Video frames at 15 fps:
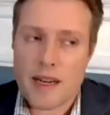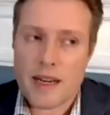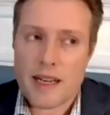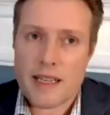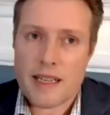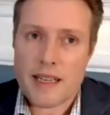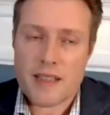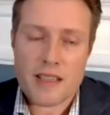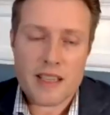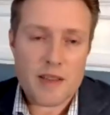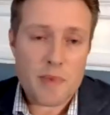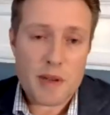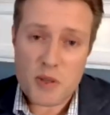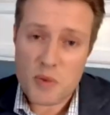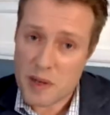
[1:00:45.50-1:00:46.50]
And I, would say the
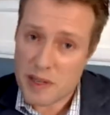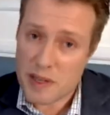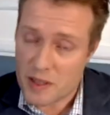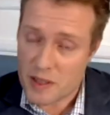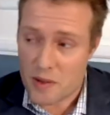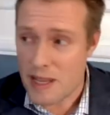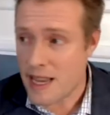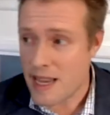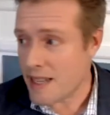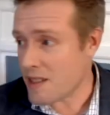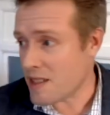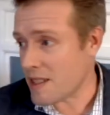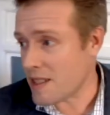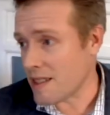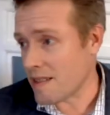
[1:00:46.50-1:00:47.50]
best way to do that
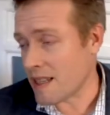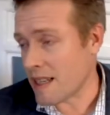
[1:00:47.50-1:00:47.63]
is to